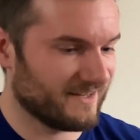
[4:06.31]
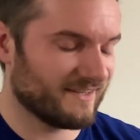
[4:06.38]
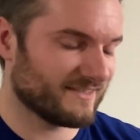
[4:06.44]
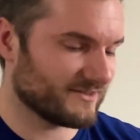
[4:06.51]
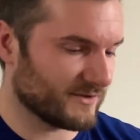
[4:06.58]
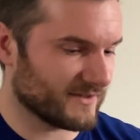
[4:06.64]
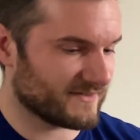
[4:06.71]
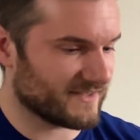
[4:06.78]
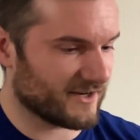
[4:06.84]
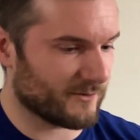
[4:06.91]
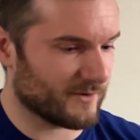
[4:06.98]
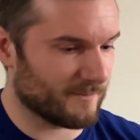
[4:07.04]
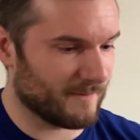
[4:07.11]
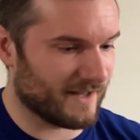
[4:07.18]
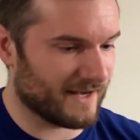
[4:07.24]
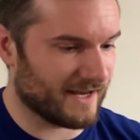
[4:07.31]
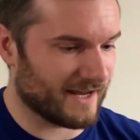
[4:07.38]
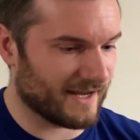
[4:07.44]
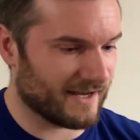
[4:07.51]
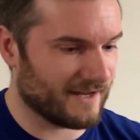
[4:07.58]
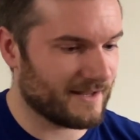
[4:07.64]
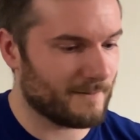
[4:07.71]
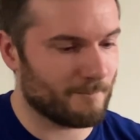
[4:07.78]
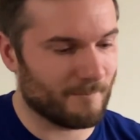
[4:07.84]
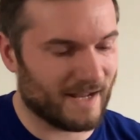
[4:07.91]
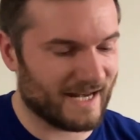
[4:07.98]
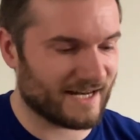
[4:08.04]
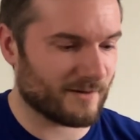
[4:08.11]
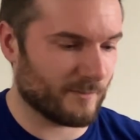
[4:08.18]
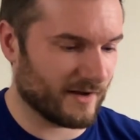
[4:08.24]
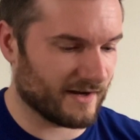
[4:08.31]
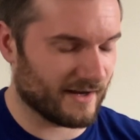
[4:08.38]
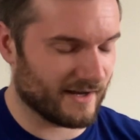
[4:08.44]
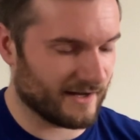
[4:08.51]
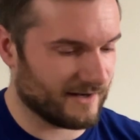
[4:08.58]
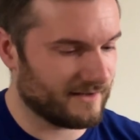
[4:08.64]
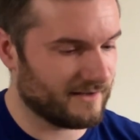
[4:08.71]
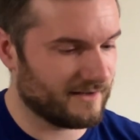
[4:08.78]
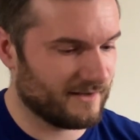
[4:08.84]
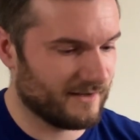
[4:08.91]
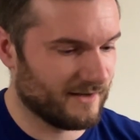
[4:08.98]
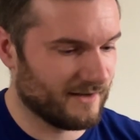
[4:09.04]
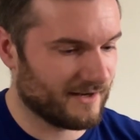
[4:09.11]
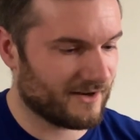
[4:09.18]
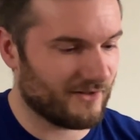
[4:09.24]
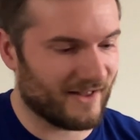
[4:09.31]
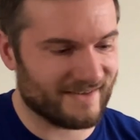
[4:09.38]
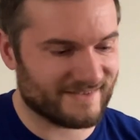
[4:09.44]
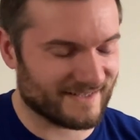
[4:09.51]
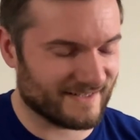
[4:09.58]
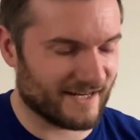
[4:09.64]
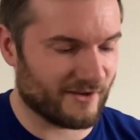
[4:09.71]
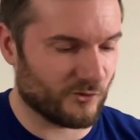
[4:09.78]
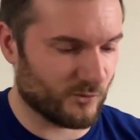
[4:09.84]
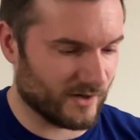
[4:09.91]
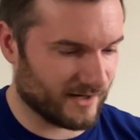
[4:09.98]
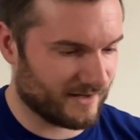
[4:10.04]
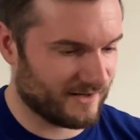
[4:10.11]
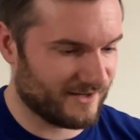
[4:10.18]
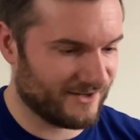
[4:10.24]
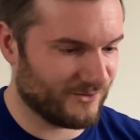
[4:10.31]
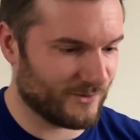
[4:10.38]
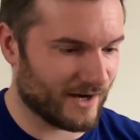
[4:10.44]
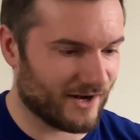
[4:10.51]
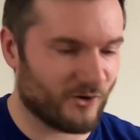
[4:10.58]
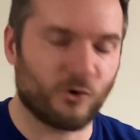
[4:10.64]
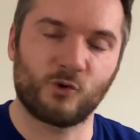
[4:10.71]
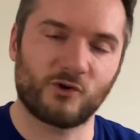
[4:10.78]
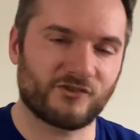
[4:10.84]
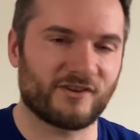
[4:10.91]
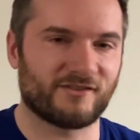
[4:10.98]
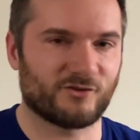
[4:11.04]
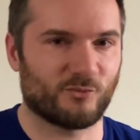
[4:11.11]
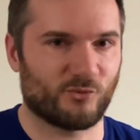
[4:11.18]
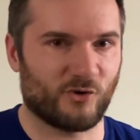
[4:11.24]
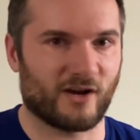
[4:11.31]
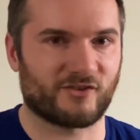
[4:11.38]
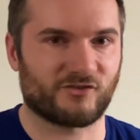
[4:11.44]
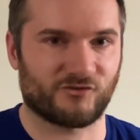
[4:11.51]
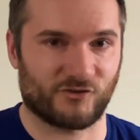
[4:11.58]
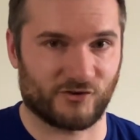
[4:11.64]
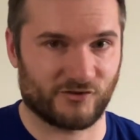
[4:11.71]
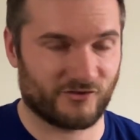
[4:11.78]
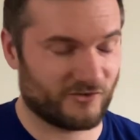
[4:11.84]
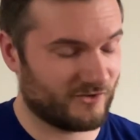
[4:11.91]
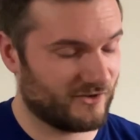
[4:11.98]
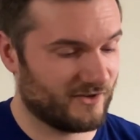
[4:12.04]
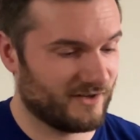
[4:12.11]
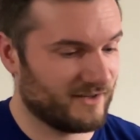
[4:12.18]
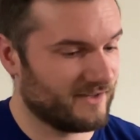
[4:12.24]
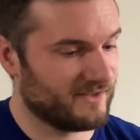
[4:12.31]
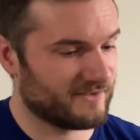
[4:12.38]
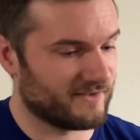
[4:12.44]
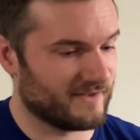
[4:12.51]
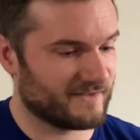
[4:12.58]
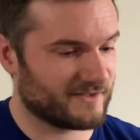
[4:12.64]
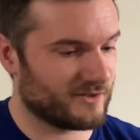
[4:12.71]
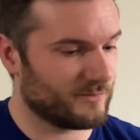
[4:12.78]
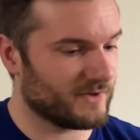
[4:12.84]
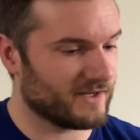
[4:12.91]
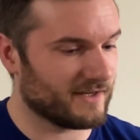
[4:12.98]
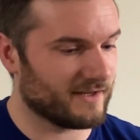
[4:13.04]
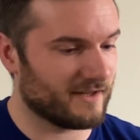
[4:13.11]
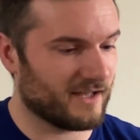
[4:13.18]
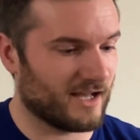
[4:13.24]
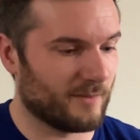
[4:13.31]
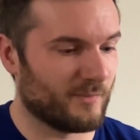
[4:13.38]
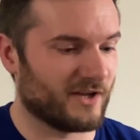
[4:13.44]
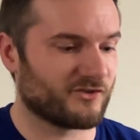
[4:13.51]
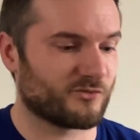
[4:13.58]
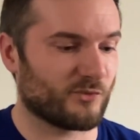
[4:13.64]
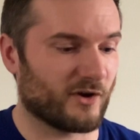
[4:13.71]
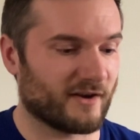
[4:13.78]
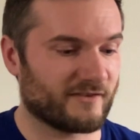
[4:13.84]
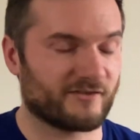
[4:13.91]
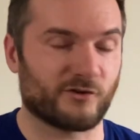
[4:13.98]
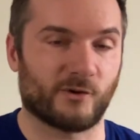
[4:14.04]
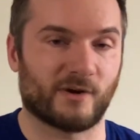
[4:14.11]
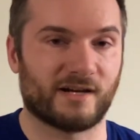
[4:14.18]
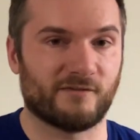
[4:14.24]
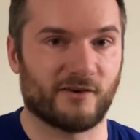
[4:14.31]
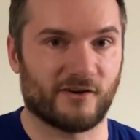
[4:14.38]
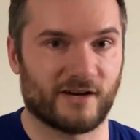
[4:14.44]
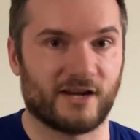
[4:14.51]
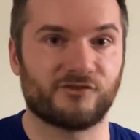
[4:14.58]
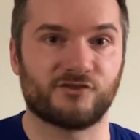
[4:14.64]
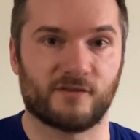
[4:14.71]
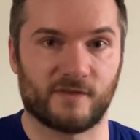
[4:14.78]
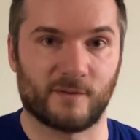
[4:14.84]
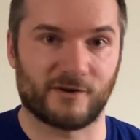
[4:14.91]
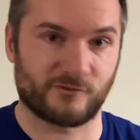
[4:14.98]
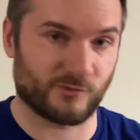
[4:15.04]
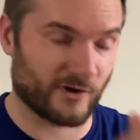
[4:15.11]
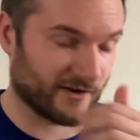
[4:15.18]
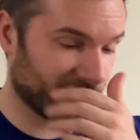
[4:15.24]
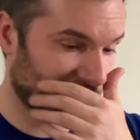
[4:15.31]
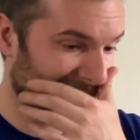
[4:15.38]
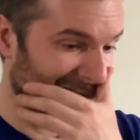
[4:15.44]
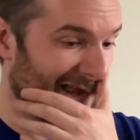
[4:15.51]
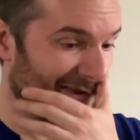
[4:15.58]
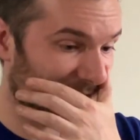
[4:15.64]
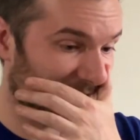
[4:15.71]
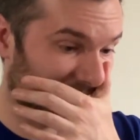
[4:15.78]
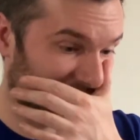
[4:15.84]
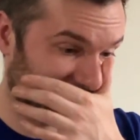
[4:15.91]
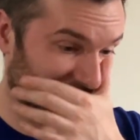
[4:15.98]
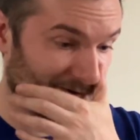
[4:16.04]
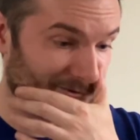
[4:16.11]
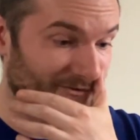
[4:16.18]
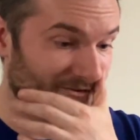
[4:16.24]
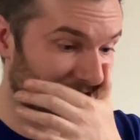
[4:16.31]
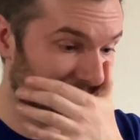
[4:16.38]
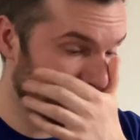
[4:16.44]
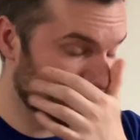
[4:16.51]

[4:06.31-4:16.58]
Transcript: So let's start with Monday, Manic Monday, classic day of the week. We got a horizontal press first. So this could be a bench press or any variation of the bench press. That's what I like to use.